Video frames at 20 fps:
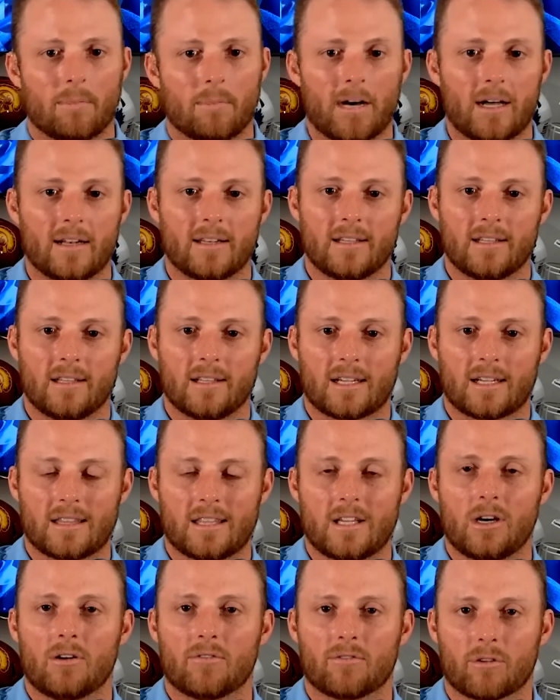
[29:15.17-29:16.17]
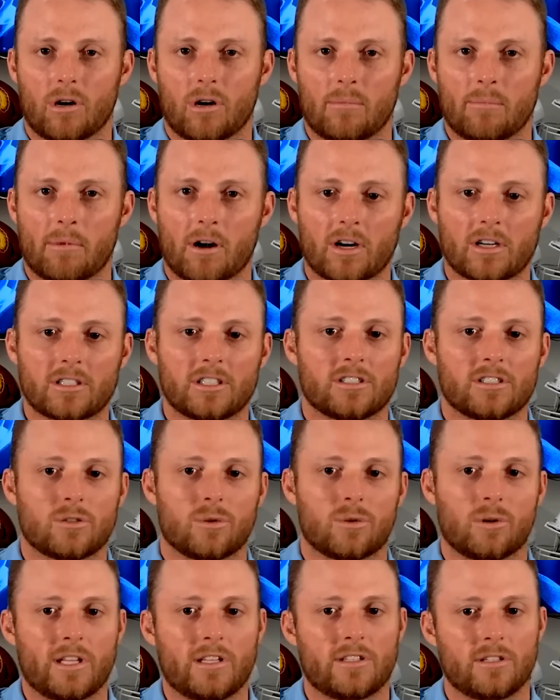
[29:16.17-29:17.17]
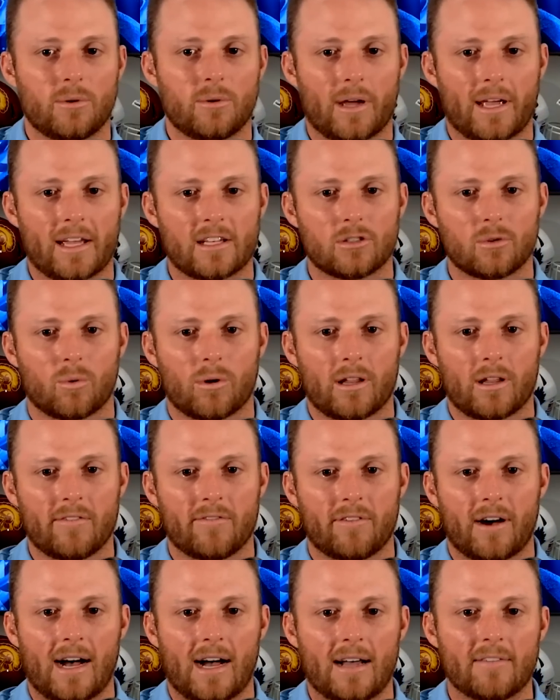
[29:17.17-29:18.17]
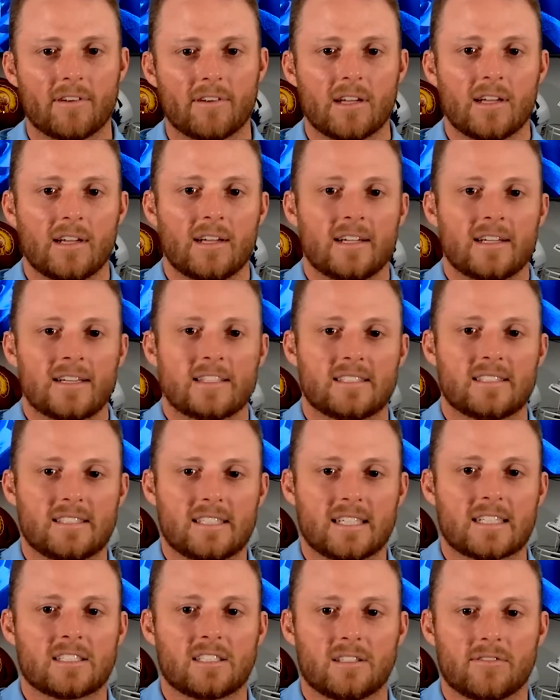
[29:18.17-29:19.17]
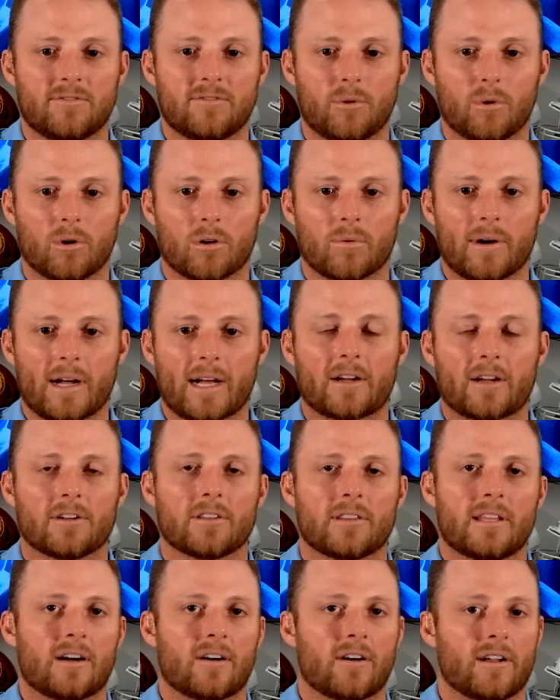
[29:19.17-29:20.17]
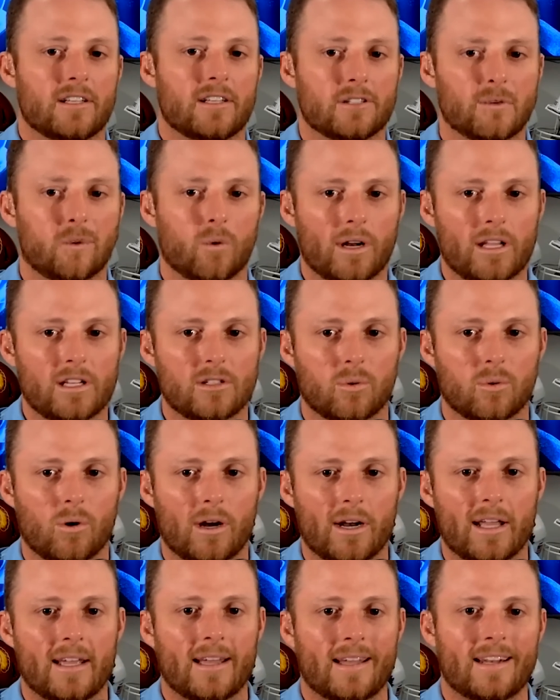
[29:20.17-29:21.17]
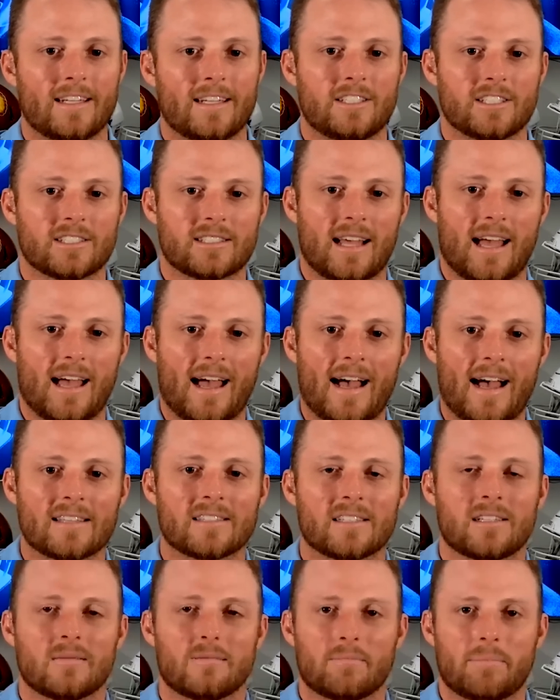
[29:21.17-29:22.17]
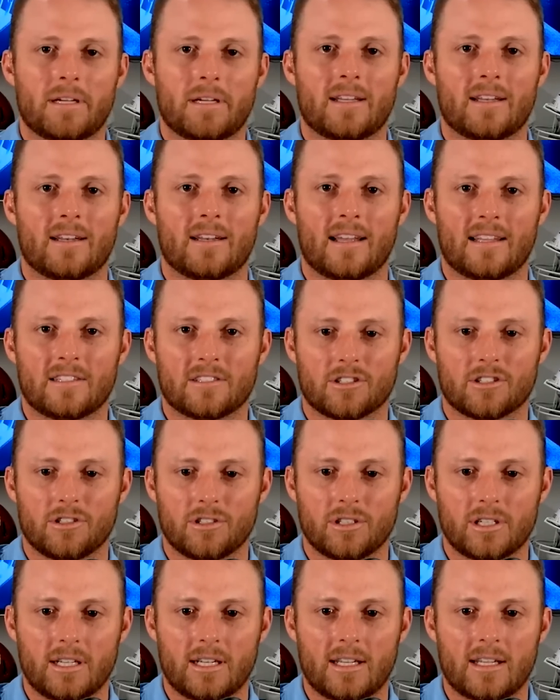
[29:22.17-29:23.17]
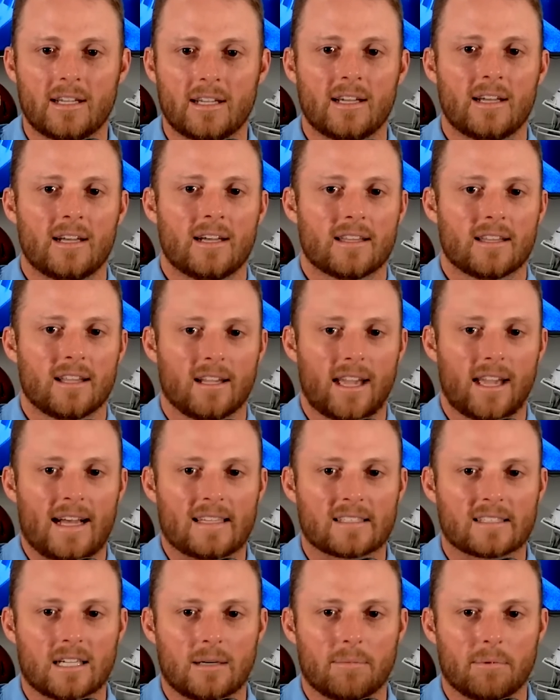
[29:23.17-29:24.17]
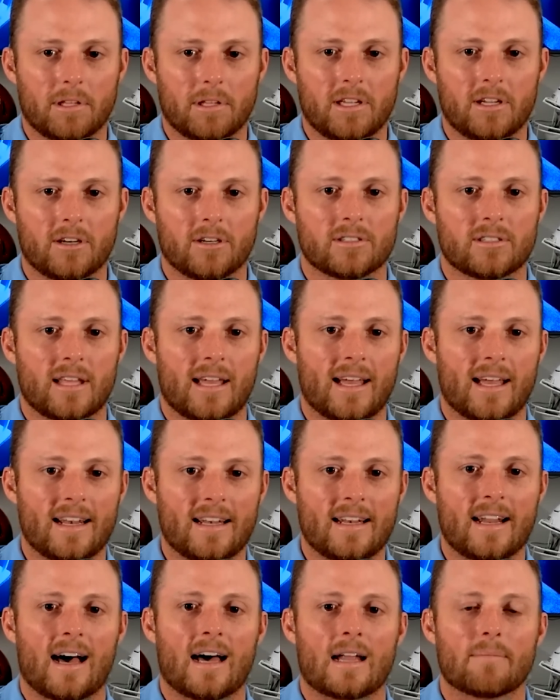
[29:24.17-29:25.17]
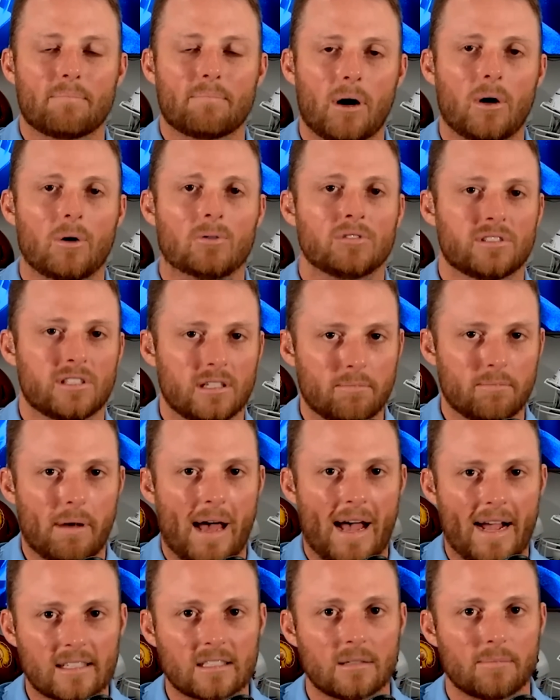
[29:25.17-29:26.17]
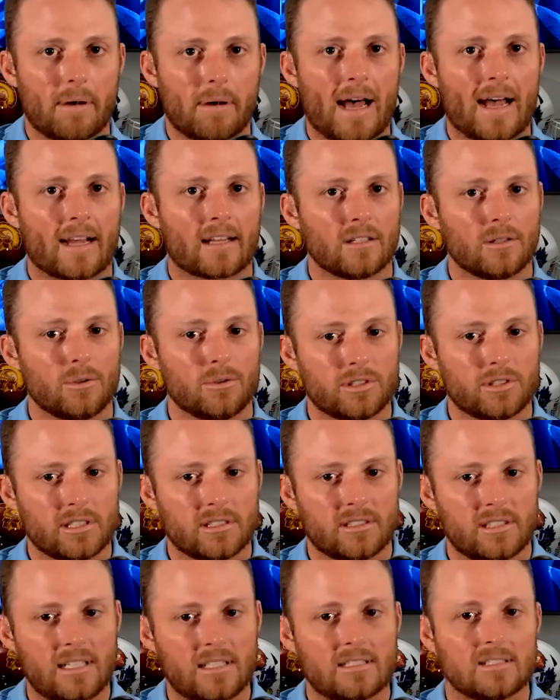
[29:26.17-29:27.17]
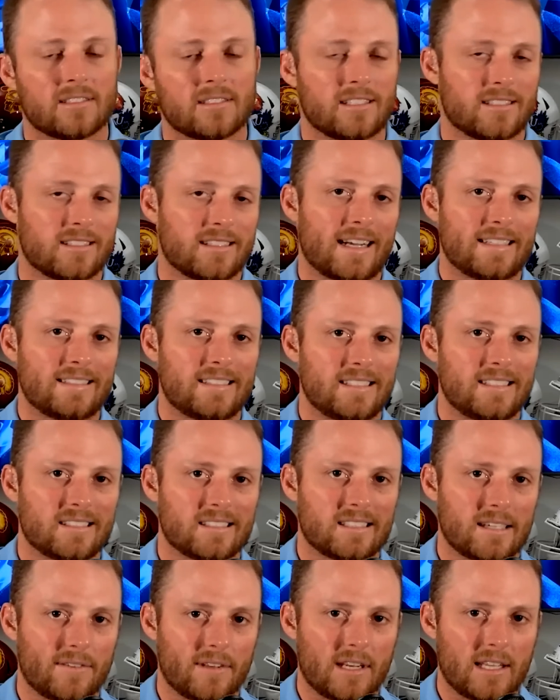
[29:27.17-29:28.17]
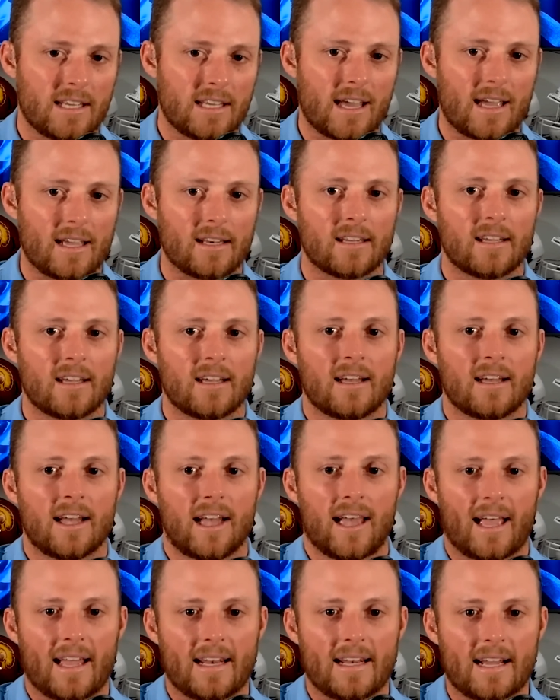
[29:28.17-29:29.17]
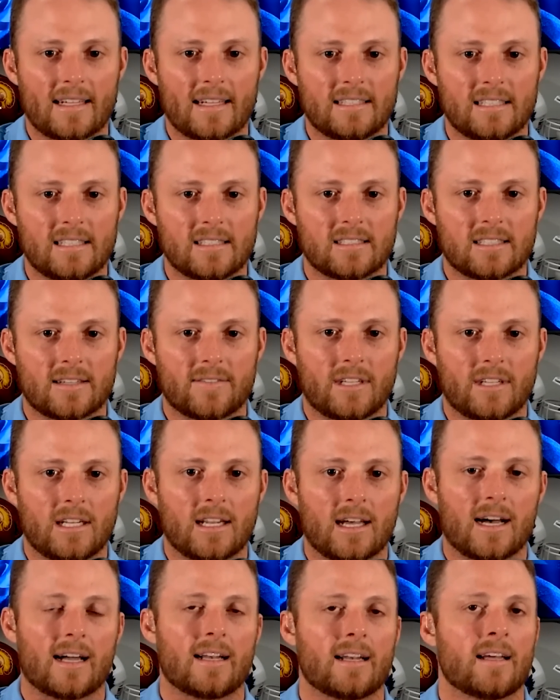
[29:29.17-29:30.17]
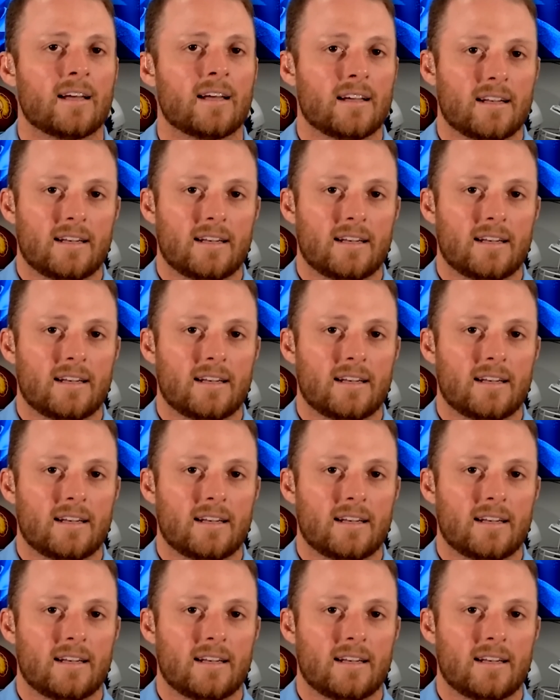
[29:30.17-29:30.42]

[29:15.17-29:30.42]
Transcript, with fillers: But you look at the overall mark, just twenty-two and twenty-five, six and four record there in twenty twenty, and it just hasn't been as good the last couple of years. They had not posted back-to-back losing seasons since nineteen seventy-eight and nineteen seventy-nine.